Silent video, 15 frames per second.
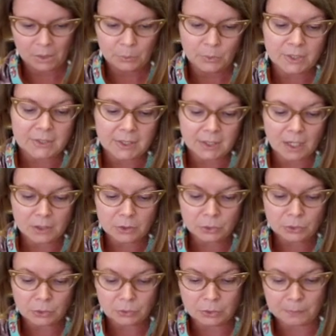When Sadako
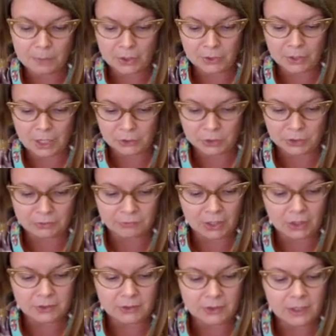told her mother how she
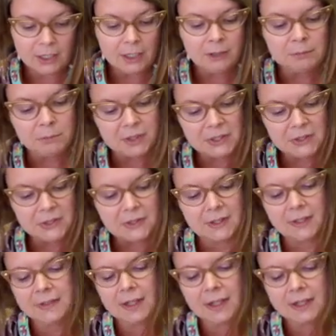felt, Mrs.
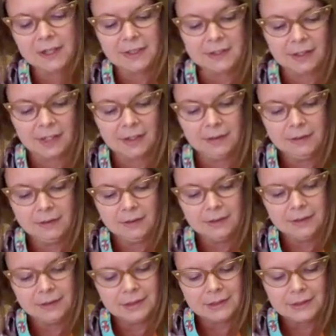Sasaki said,
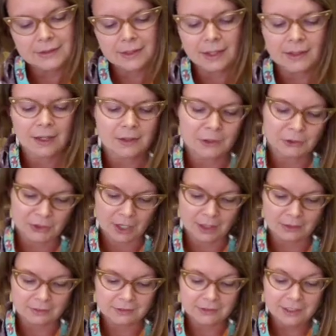
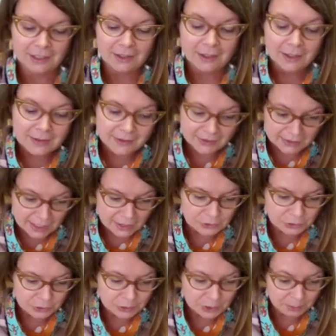"Sadako-chan, it is
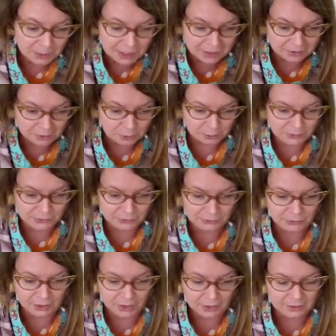natural to be a little bit
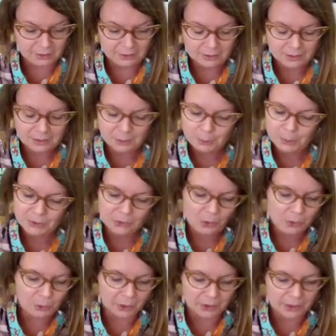afraid. But
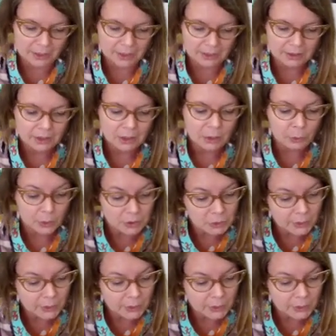don't worry. When you